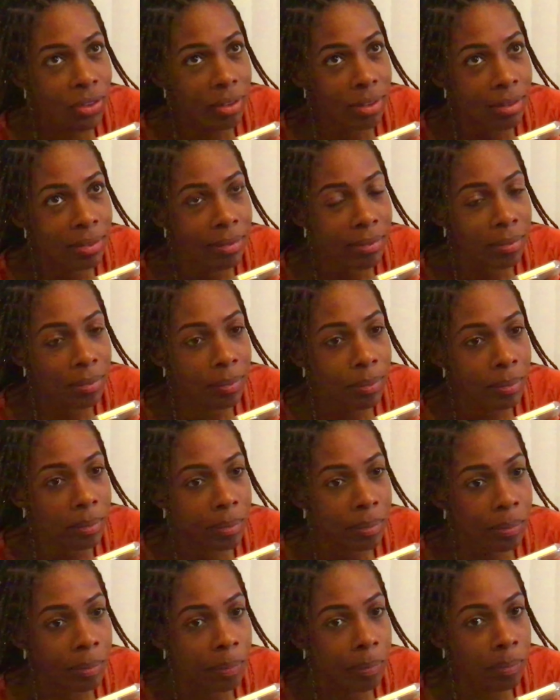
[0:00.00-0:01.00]
It ain't gonna
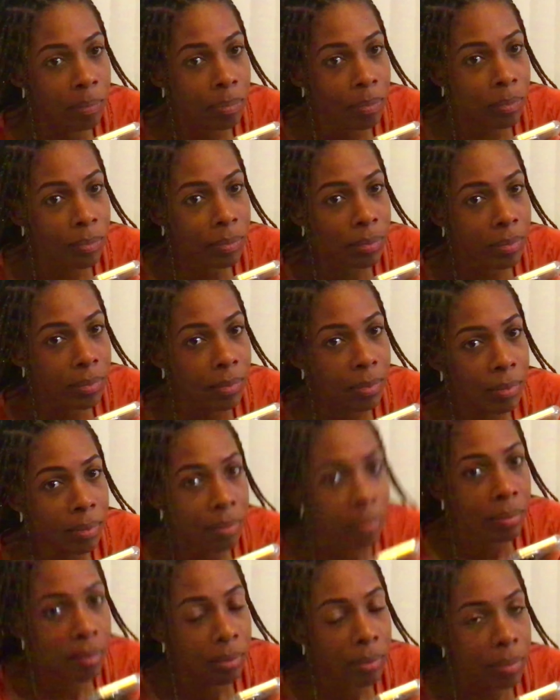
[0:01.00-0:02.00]
be nice, and I'm
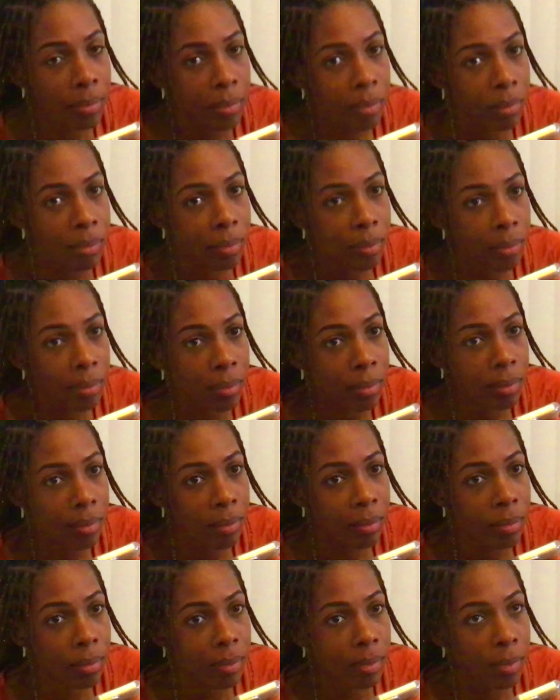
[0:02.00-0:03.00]
already still mad at this
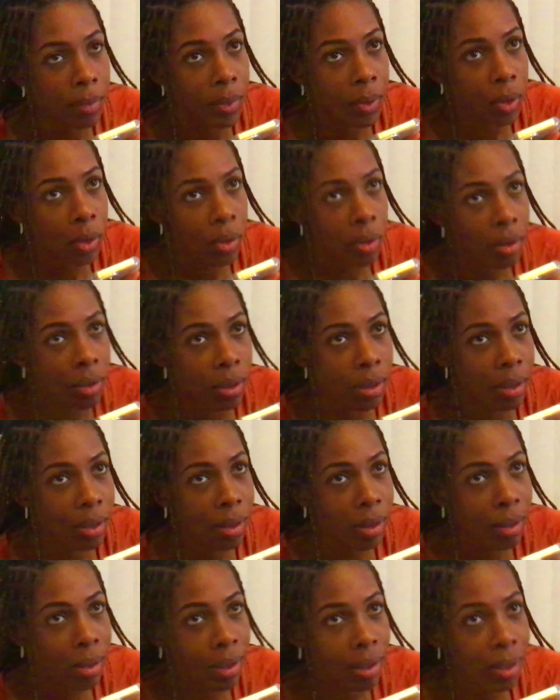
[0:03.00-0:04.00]
fat bitch across the
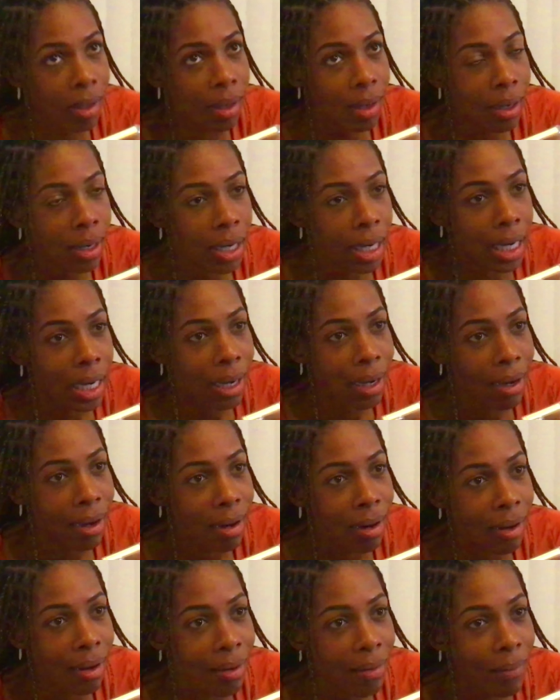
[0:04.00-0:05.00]
street. She she
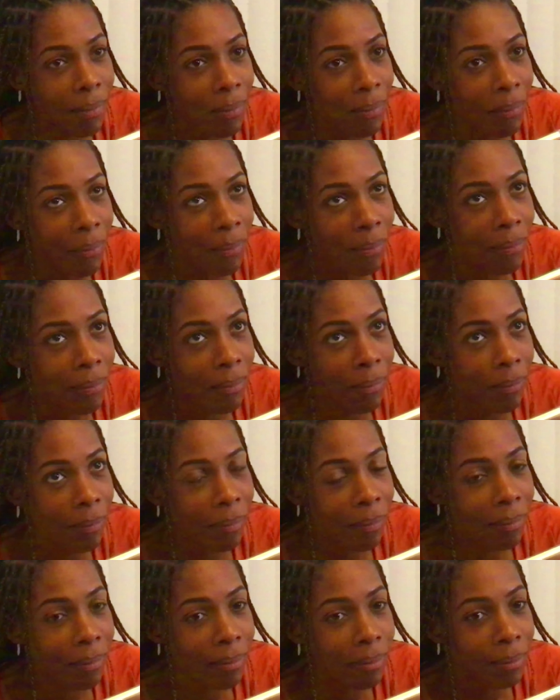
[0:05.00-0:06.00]
caught me on the wrong
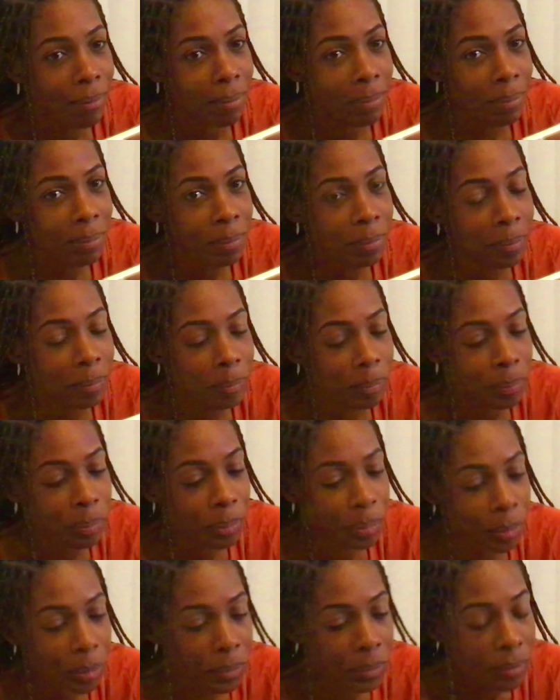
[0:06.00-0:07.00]
damn day,
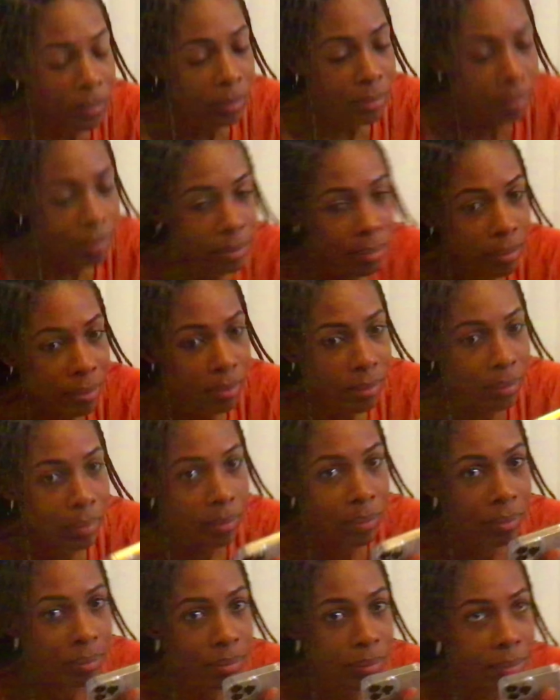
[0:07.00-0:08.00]
and I knew
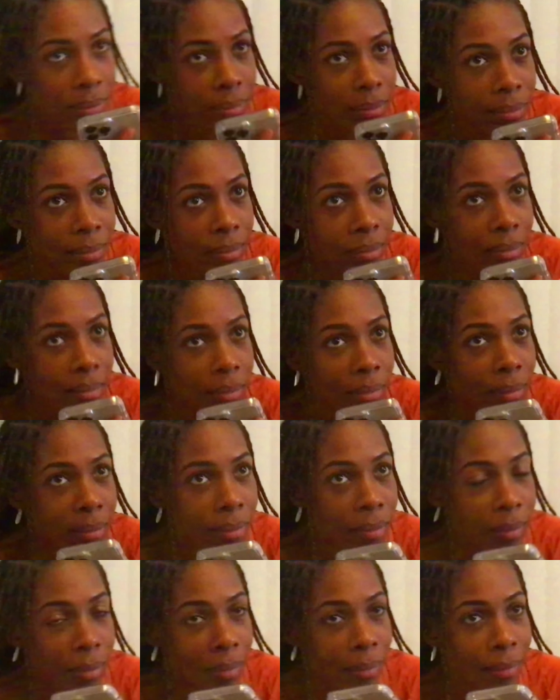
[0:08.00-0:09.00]
she said she was gonna
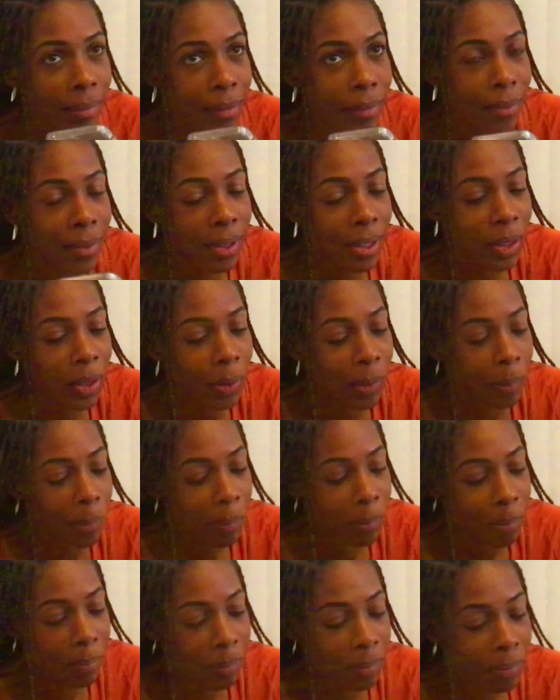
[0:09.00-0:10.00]
call me this weekend.
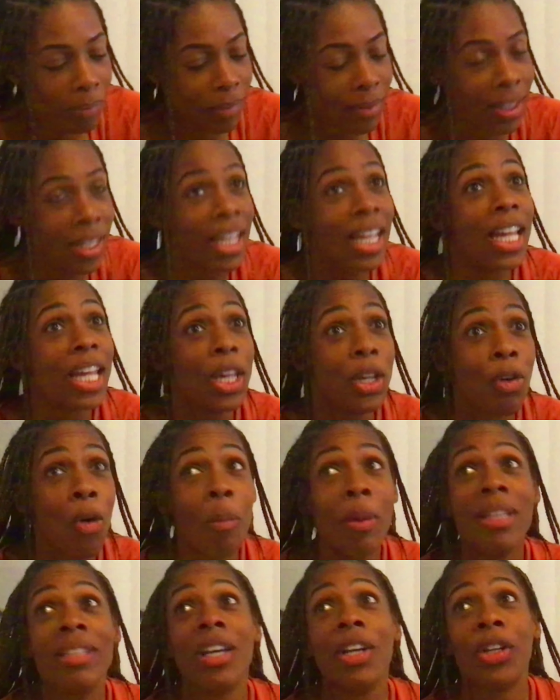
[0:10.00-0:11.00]
You
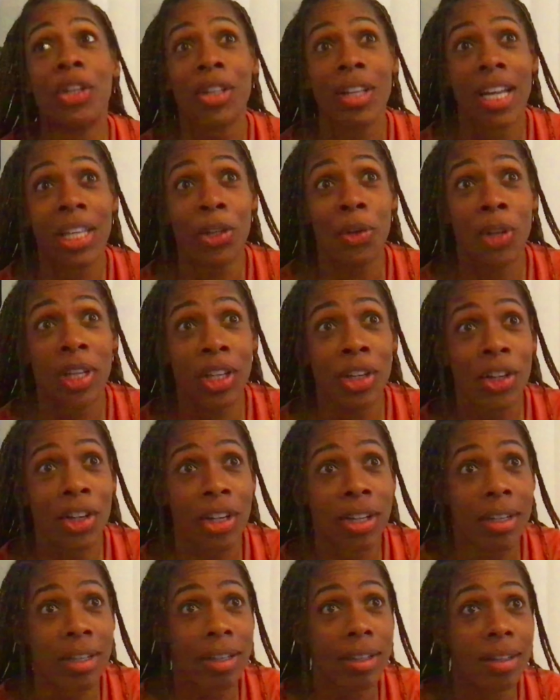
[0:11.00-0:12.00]
want me to tell her that today you
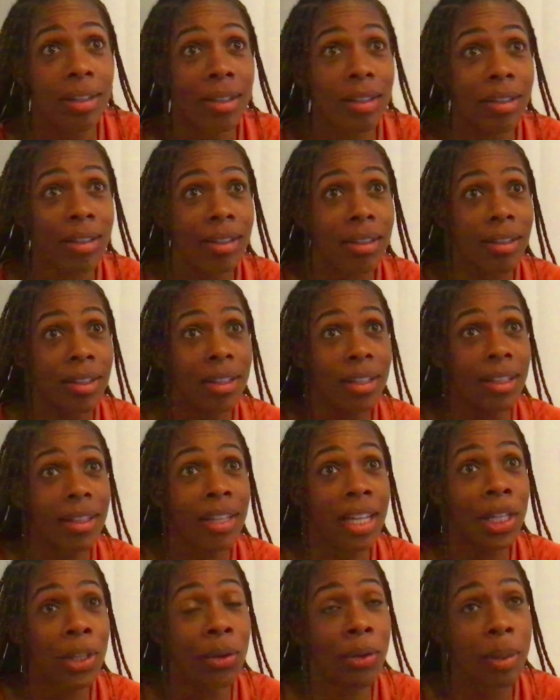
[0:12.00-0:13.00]
ain't the day
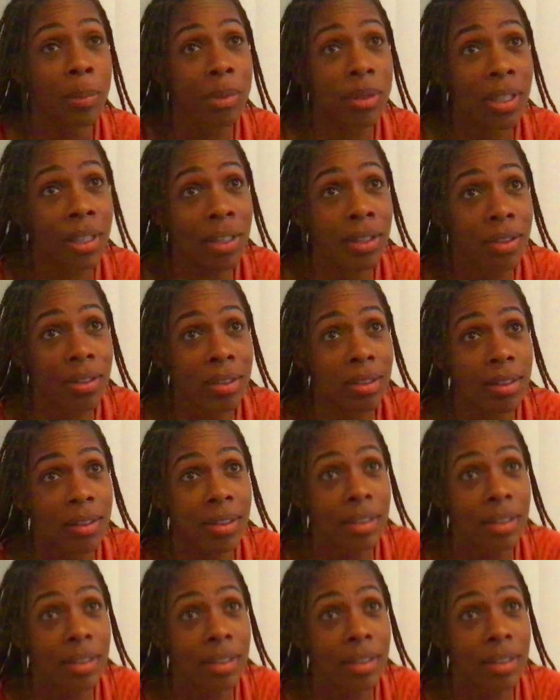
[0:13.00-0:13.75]
that you're upstairs?